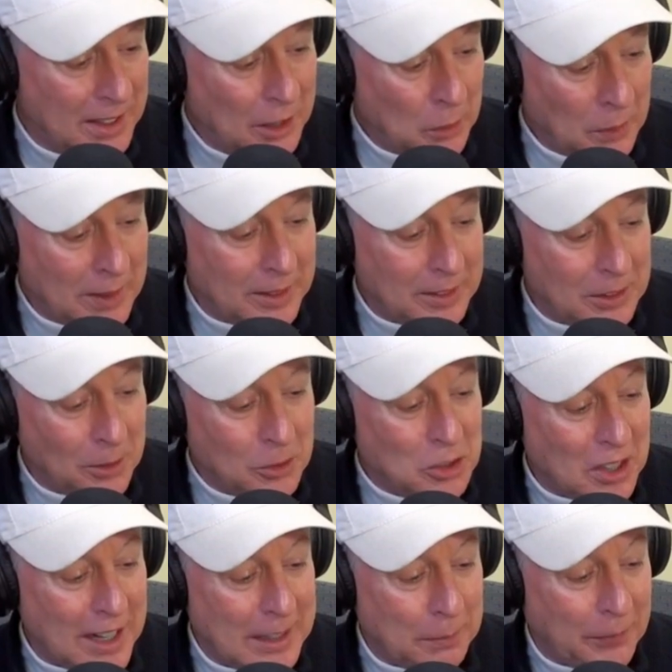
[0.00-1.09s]
Well, don't
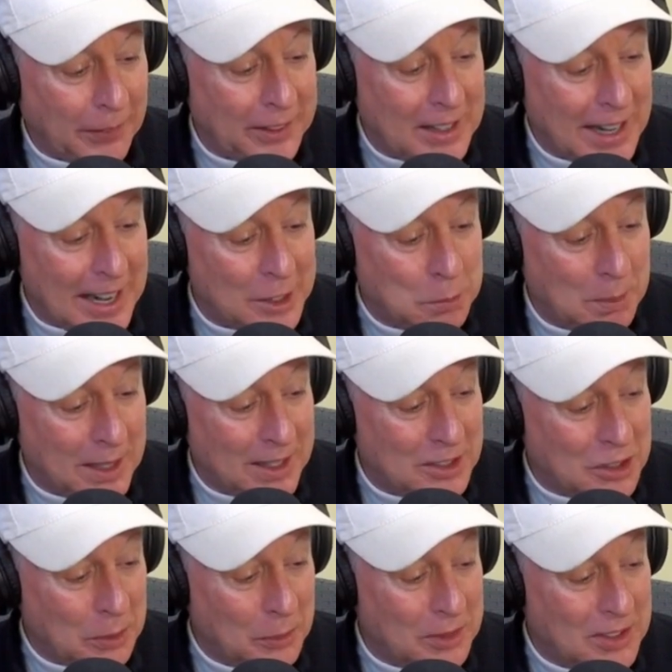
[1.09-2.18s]
sign up for the task
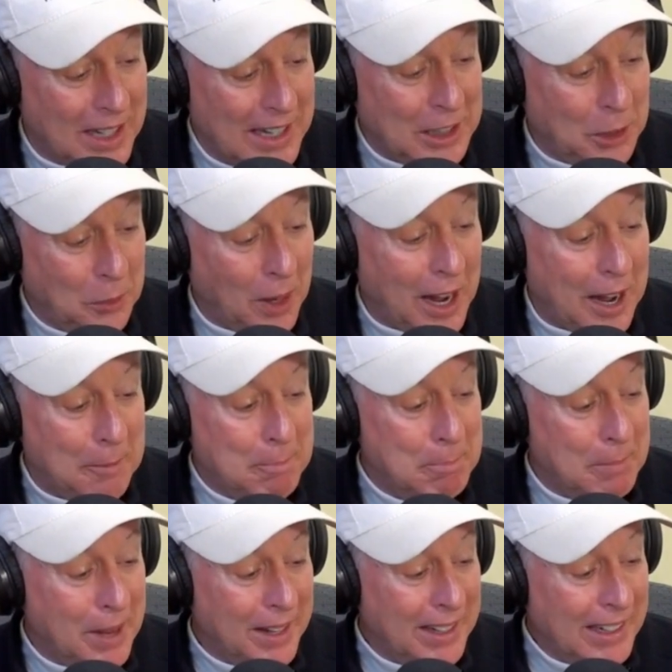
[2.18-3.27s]
because it would take you
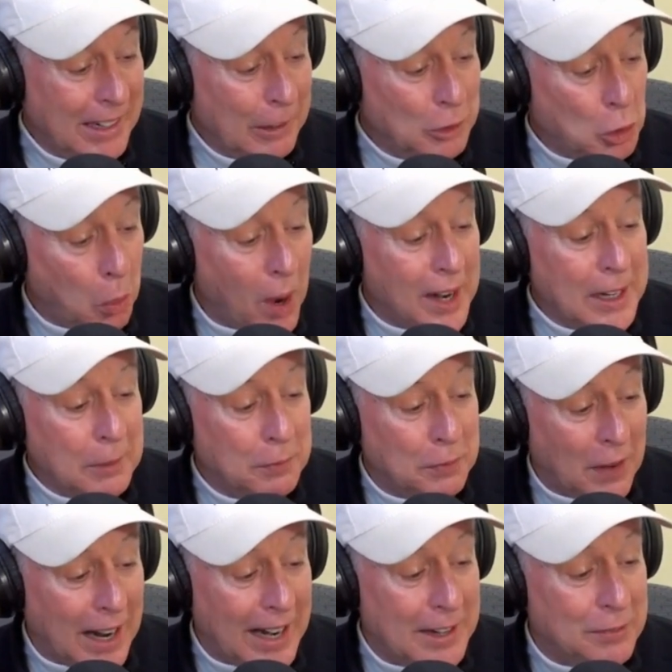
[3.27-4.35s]

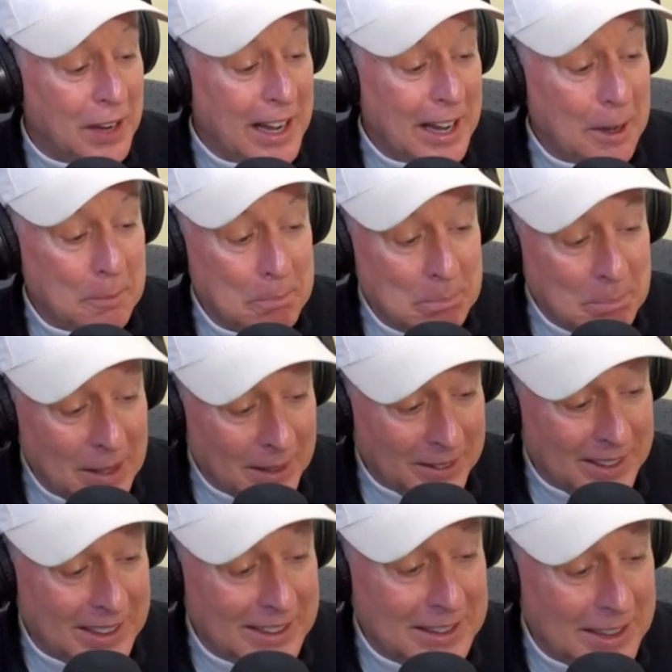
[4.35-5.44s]
25
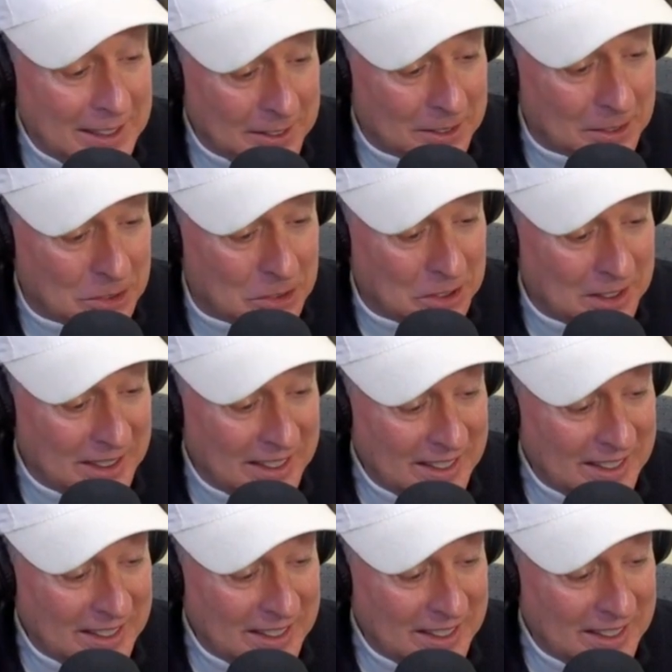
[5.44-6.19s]
million years.